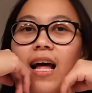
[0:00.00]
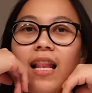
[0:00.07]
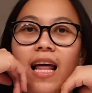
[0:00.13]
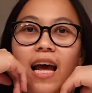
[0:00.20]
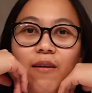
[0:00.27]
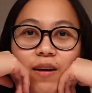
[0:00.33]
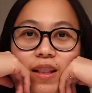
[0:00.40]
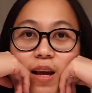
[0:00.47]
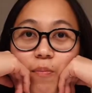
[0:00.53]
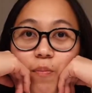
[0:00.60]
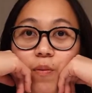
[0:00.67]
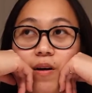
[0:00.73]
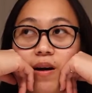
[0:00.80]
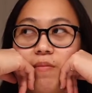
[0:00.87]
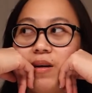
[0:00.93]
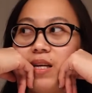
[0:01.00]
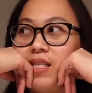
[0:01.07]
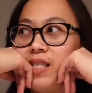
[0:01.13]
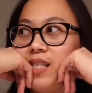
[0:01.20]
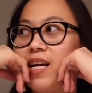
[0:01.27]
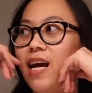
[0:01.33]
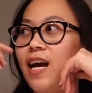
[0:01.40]
like what I
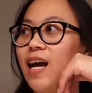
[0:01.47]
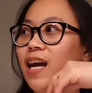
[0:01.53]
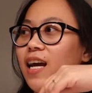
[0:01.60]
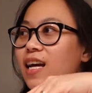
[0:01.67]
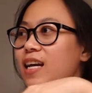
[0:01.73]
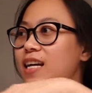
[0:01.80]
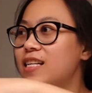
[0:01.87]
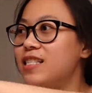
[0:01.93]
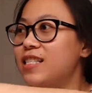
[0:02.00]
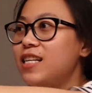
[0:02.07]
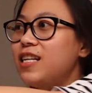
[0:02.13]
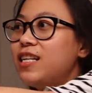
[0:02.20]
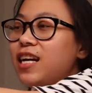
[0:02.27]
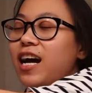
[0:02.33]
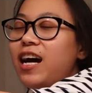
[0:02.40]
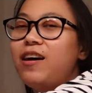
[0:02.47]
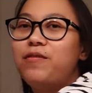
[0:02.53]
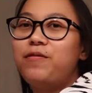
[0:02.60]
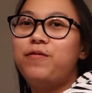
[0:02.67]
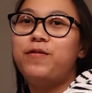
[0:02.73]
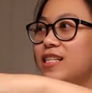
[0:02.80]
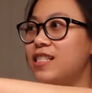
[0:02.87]
promised, I still
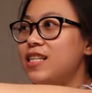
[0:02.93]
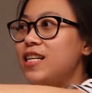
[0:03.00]
have